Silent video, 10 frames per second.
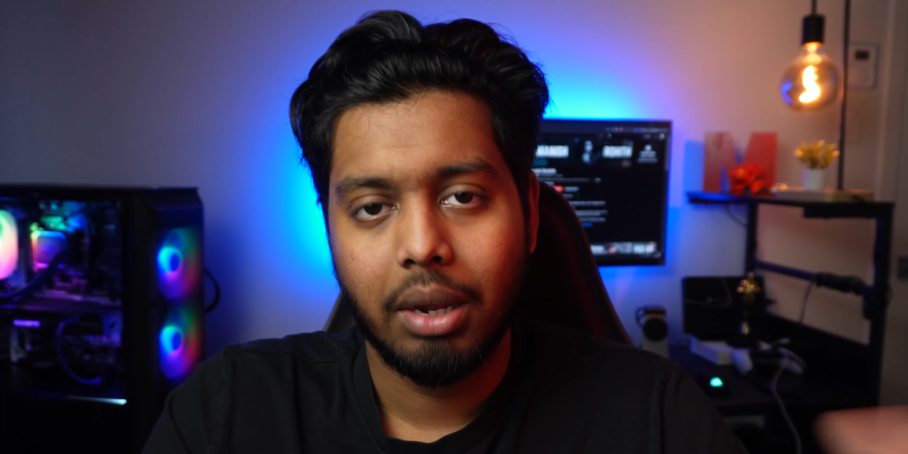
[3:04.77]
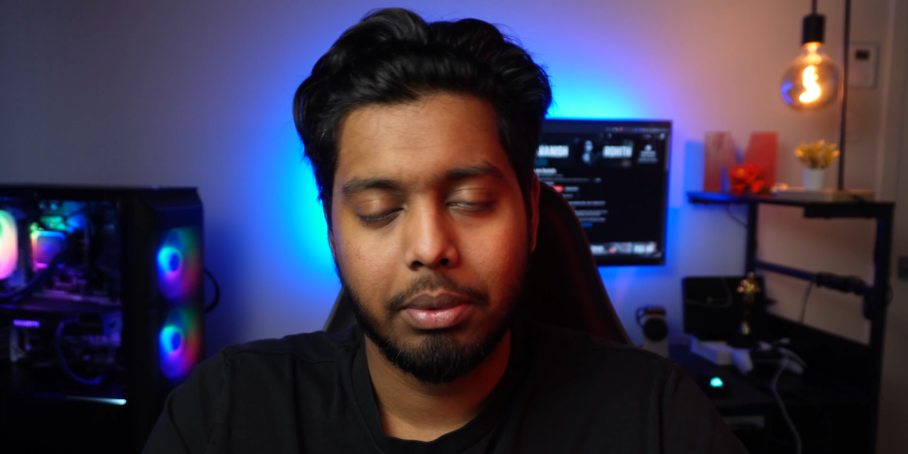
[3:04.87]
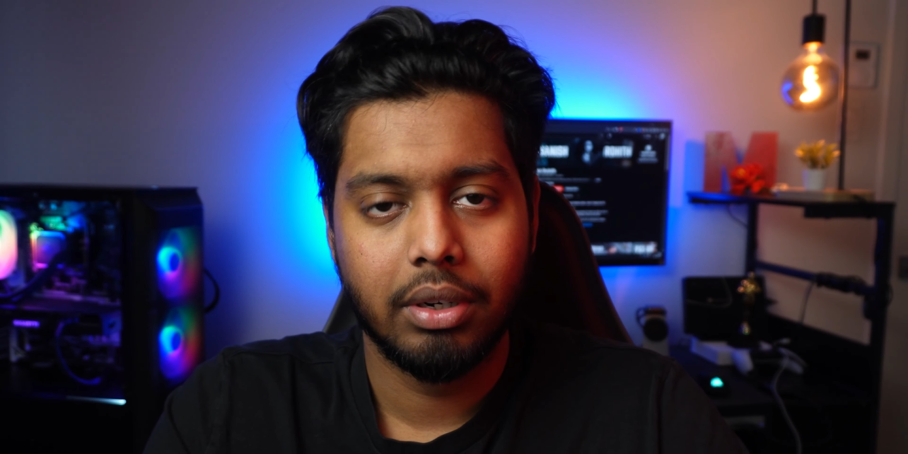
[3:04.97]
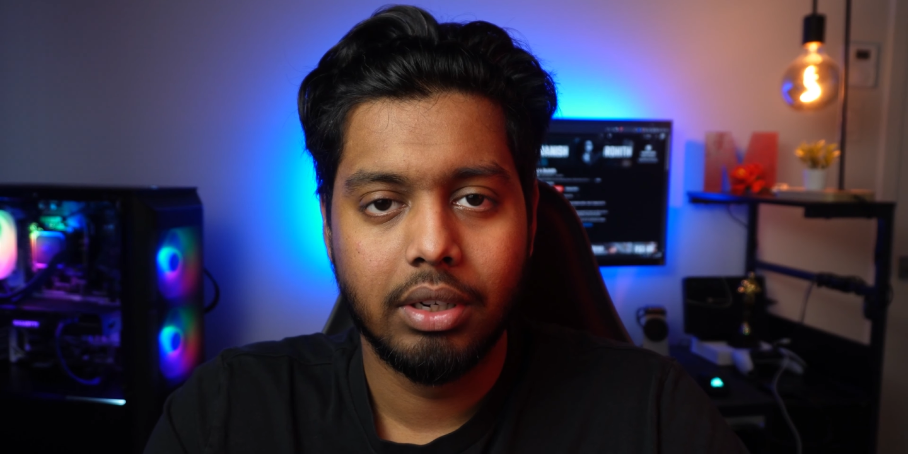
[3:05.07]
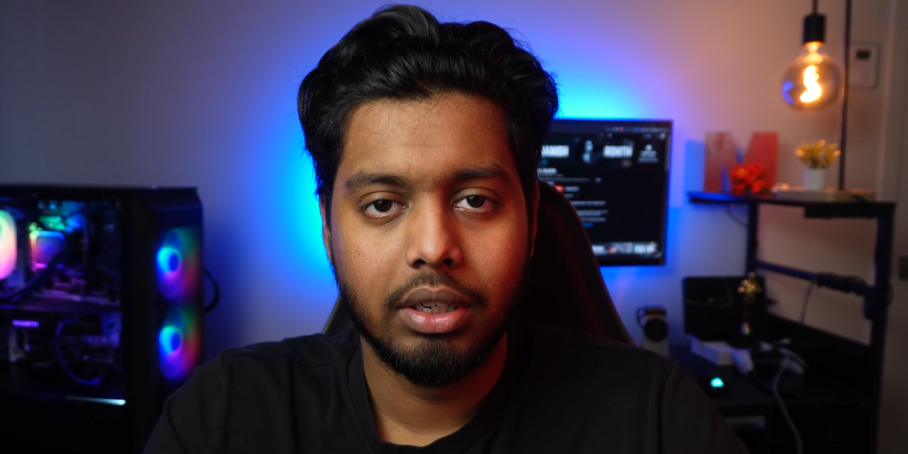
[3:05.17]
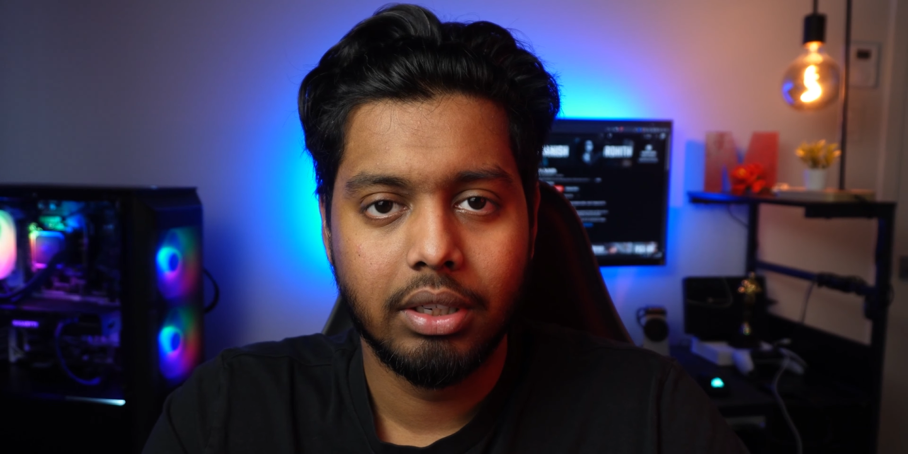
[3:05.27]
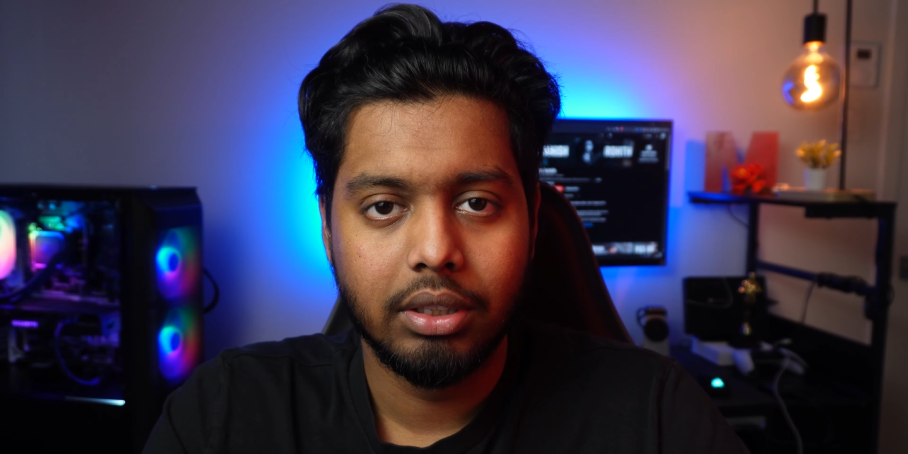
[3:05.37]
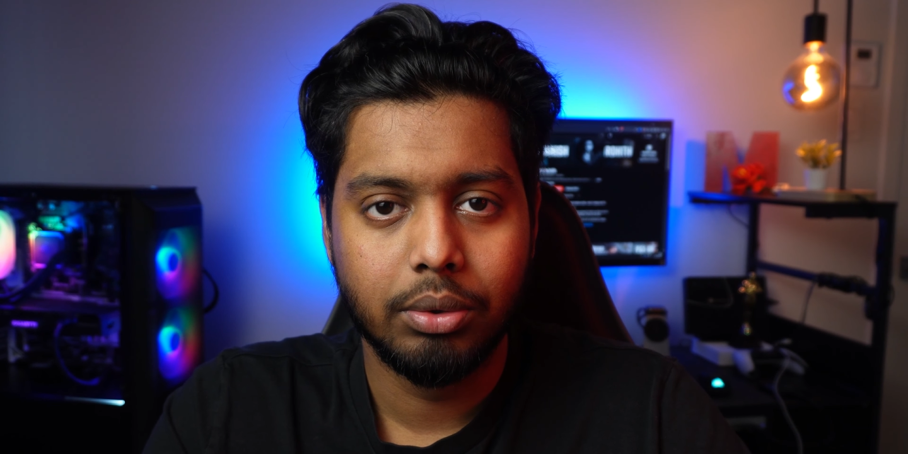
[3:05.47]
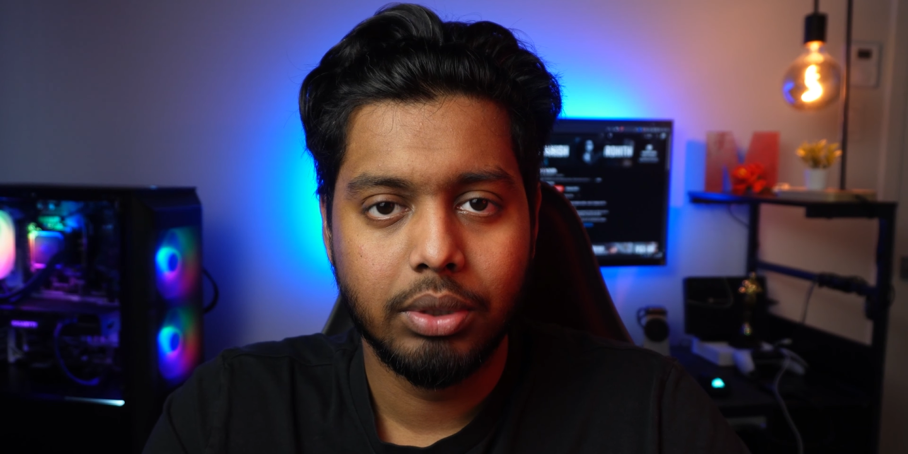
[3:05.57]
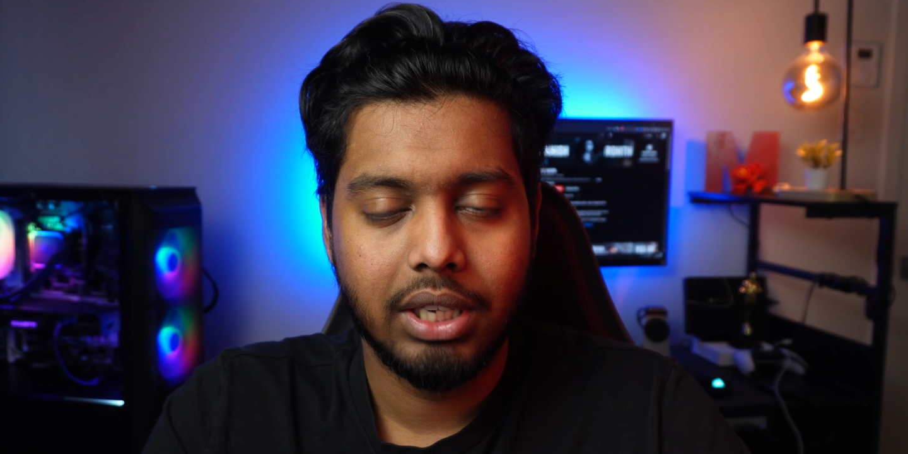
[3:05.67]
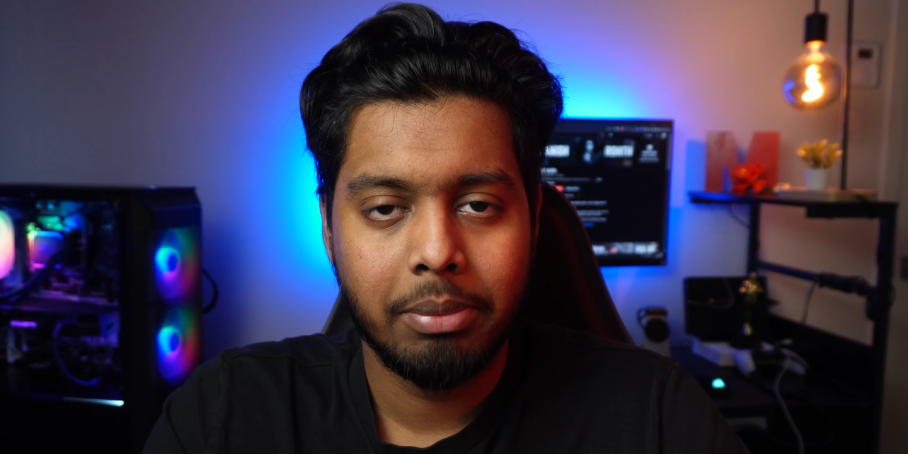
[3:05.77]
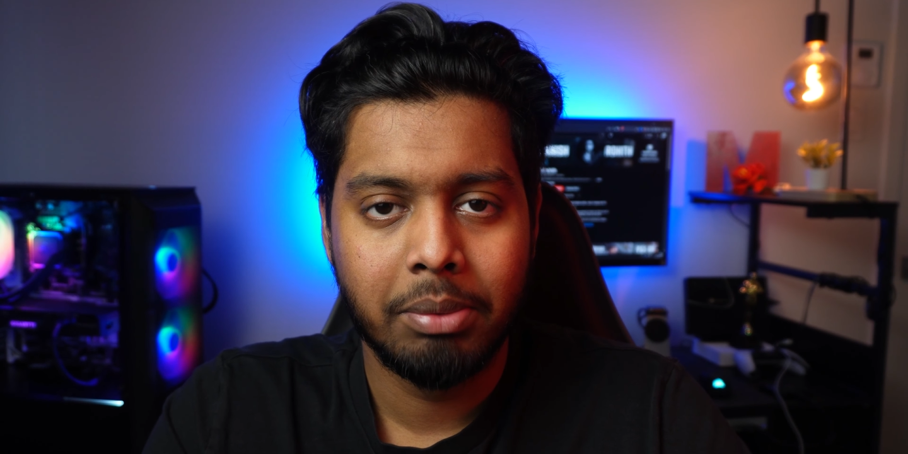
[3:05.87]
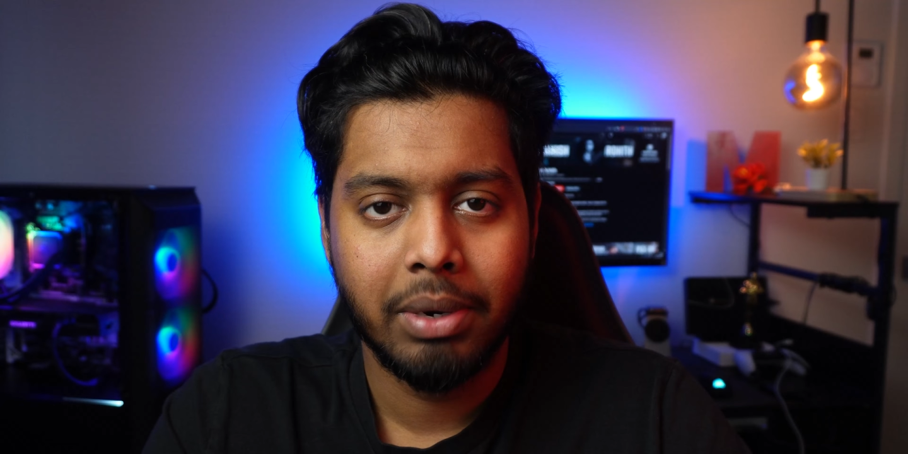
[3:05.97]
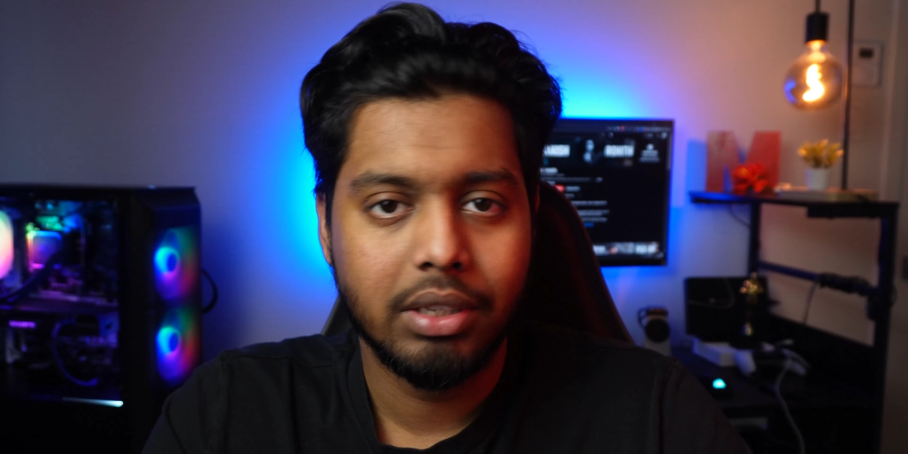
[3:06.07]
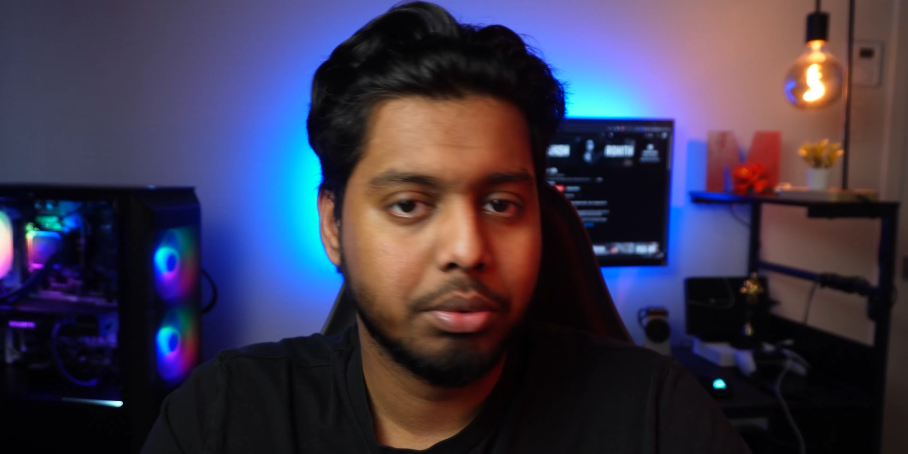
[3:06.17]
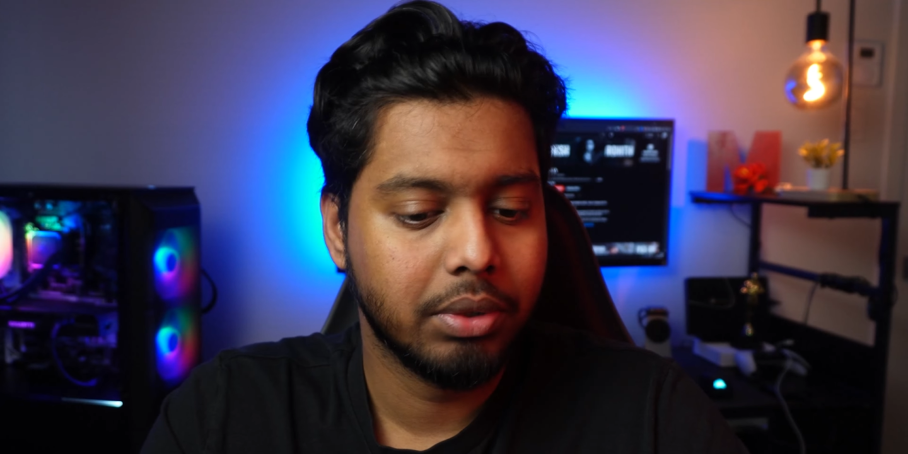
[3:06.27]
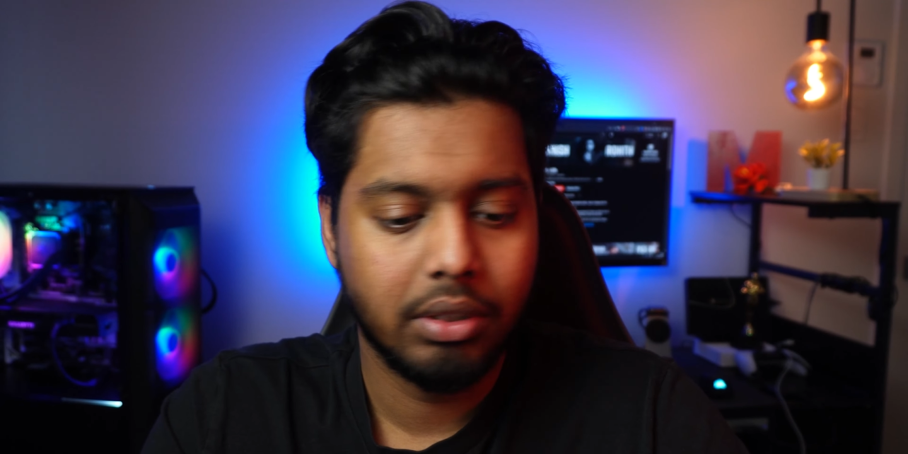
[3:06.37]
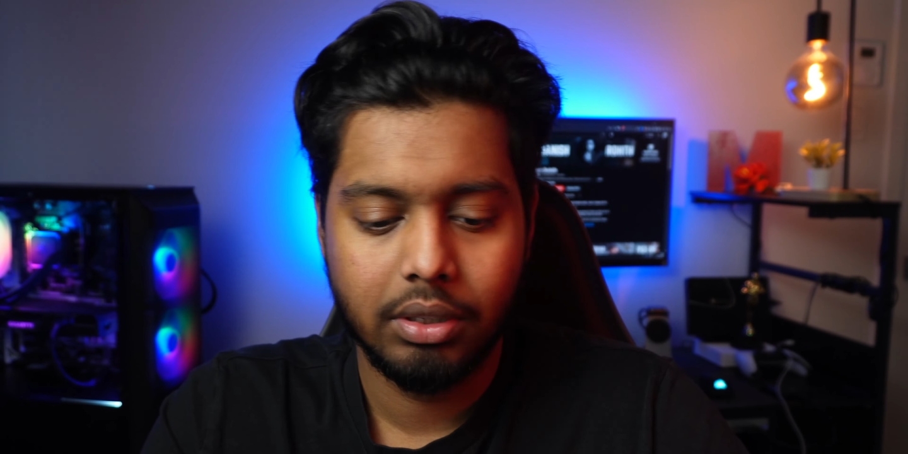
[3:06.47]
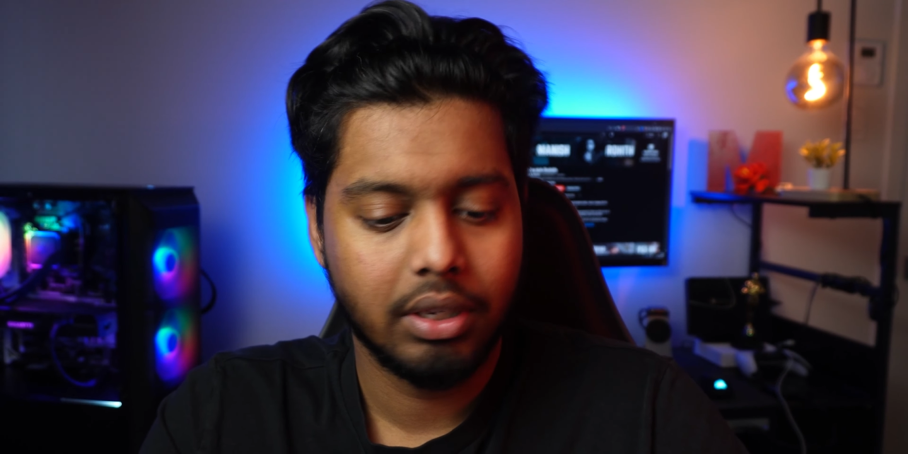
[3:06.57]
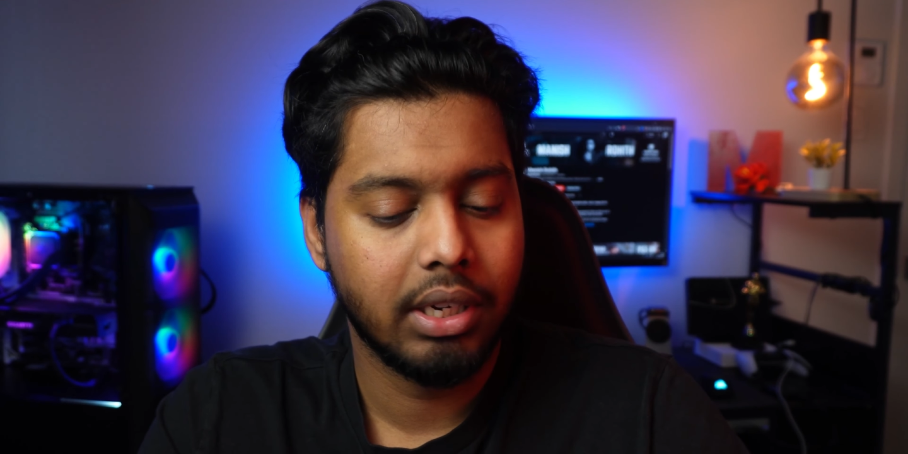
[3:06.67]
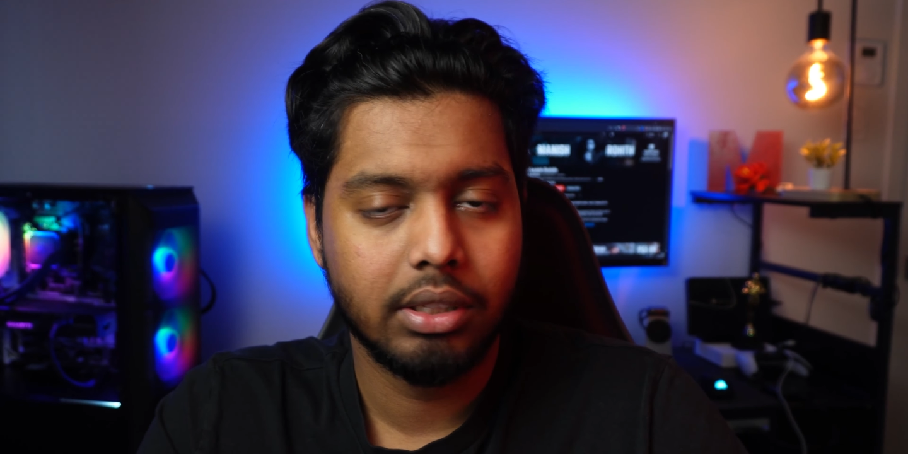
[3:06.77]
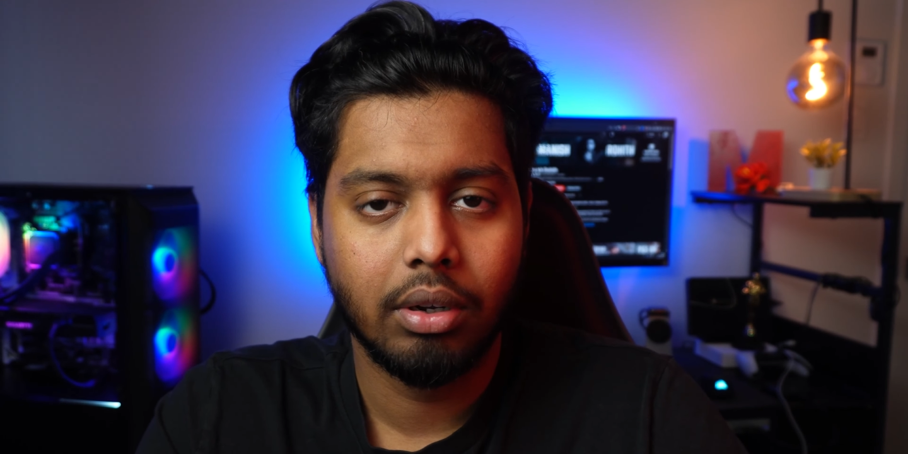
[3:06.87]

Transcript: I'm gonna do the cable management and connect